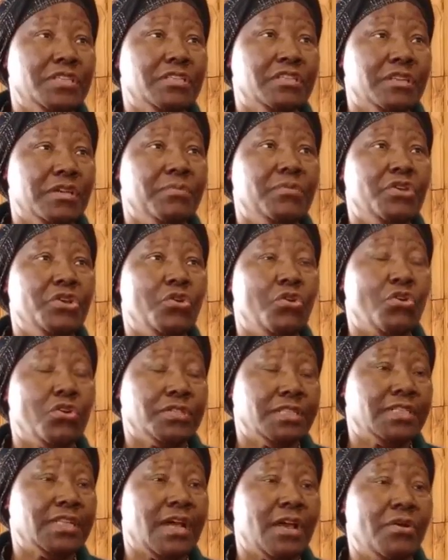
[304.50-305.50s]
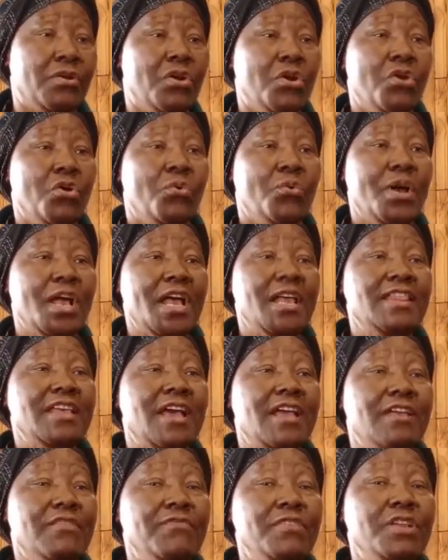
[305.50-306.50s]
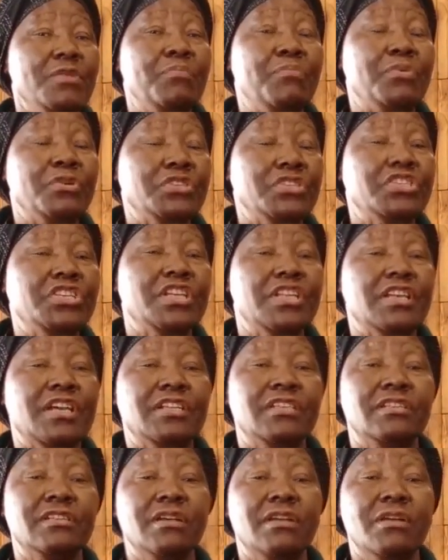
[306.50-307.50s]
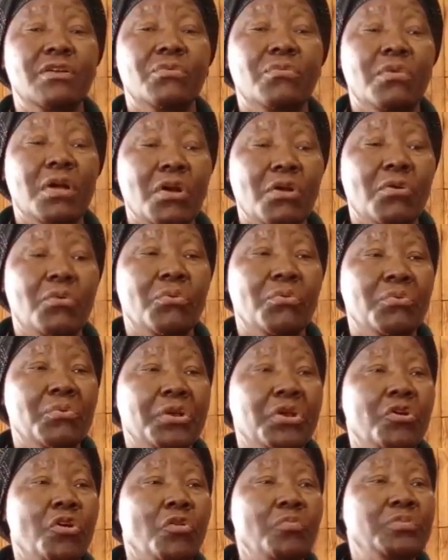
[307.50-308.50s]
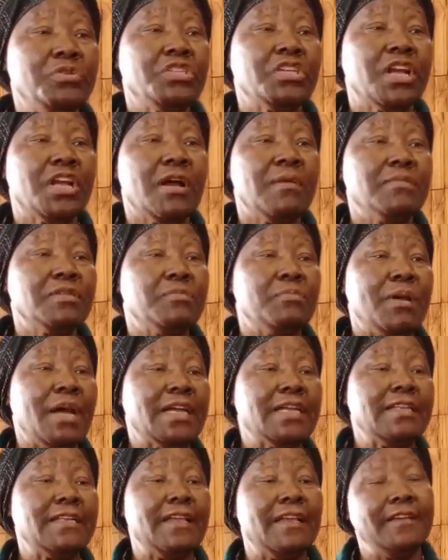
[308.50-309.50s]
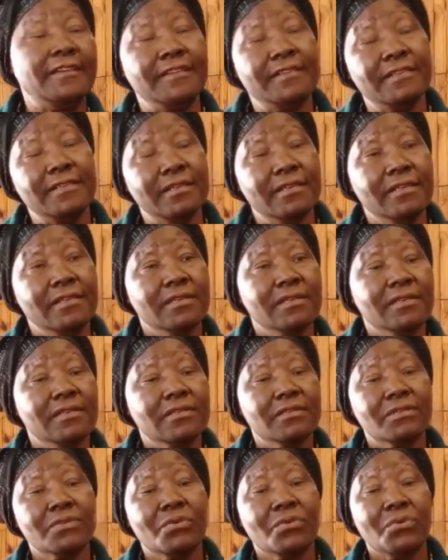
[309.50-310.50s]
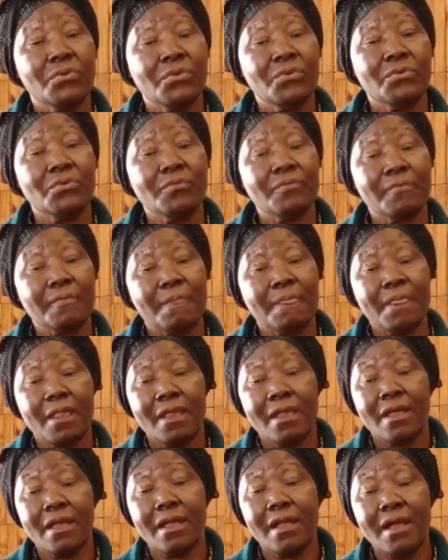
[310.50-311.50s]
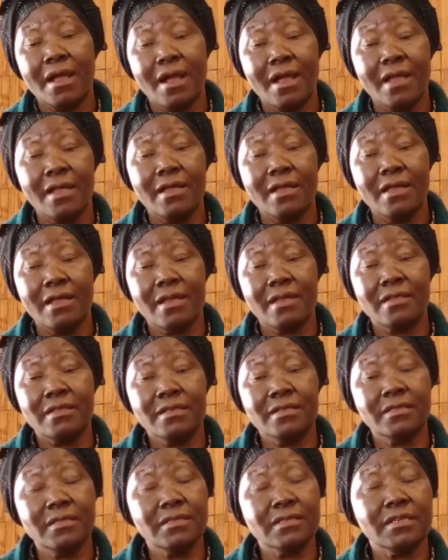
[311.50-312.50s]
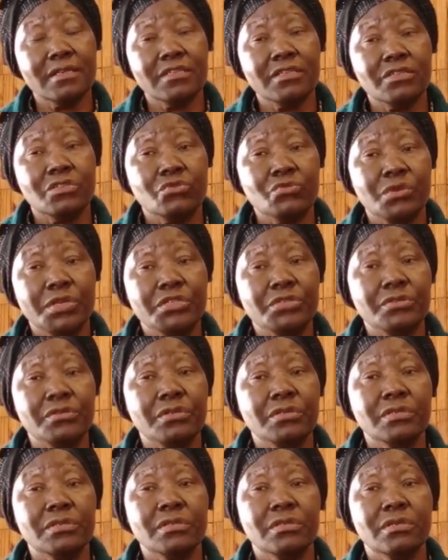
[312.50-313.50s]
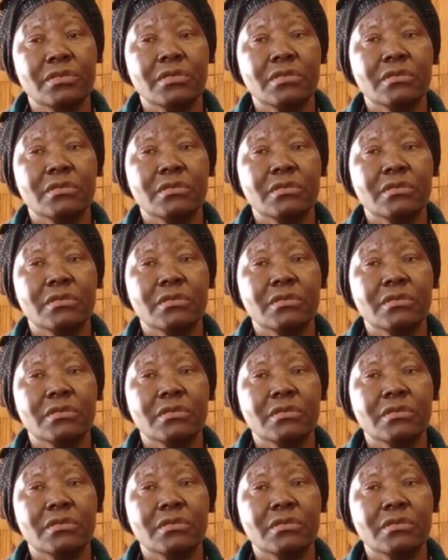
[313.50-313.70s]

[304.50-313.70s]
extremely hostile, where they're even posting that, well, we hope she comes back dead. So I, this is the situation.